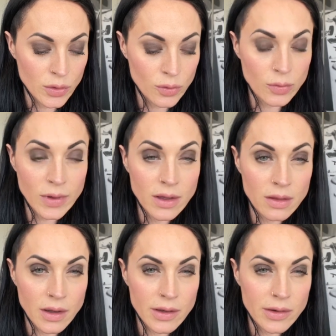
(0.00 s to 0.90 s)

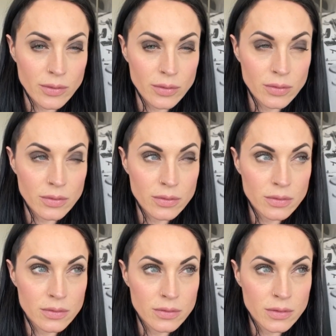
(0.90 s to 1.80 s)
Rigeletto.
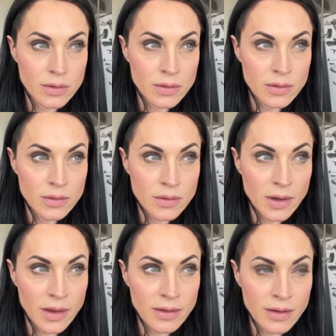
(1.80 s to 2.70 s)

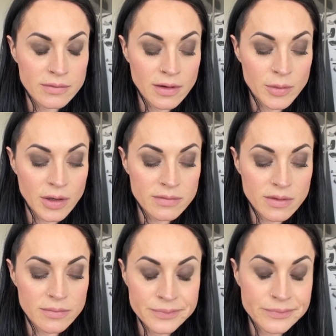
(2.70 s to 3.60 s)
I think that's how you pronounce it.
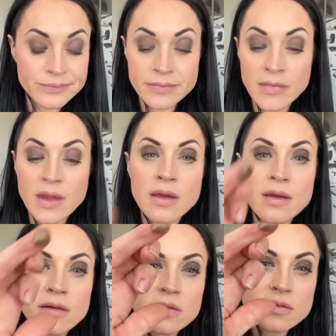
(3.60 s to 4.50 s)

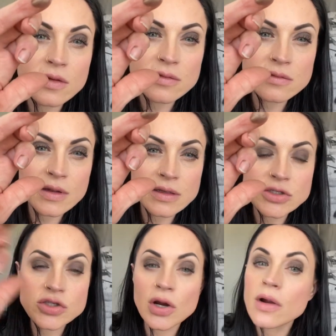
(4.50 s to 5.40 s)
So this is a
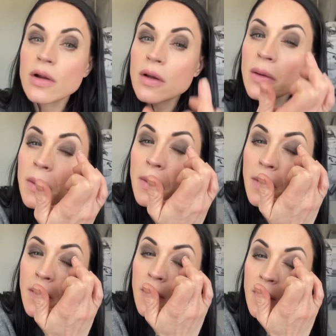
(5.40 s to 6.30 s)
dark
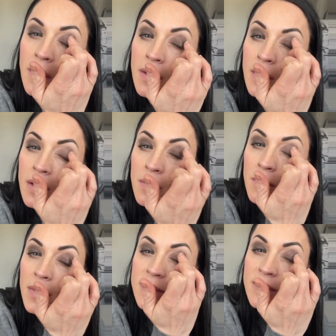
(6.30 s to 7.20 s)

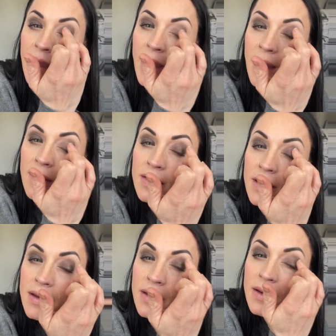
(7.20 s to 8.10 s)

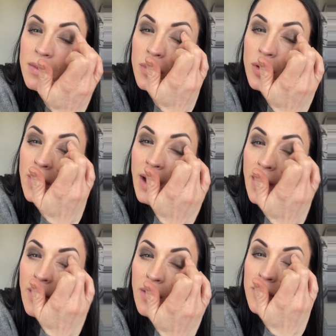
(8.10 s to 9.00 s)
metallic
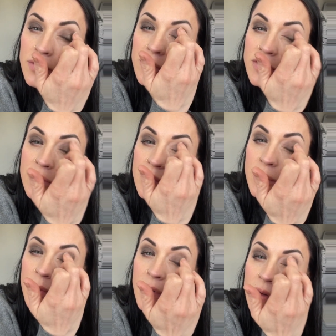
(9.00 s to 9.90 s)
brown,
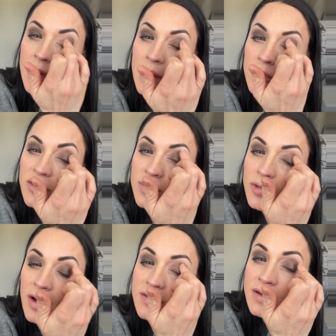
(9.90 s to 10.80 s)
super pretty. And I'm just
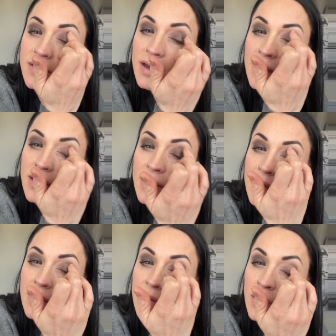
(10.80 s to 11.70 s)
pressing that
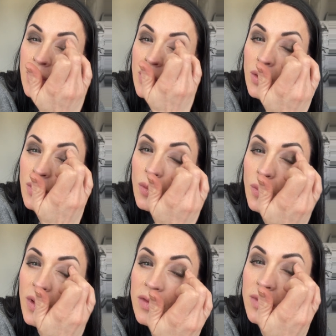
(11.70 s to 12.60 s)
in
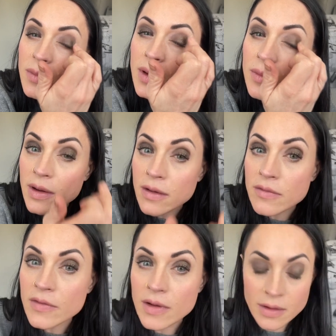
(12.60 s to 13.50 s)
with my ring
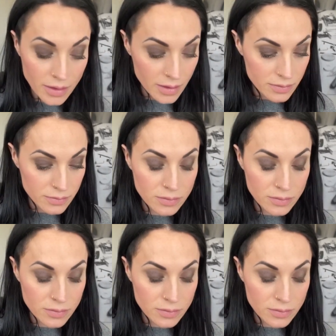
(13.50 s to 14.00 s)
finger.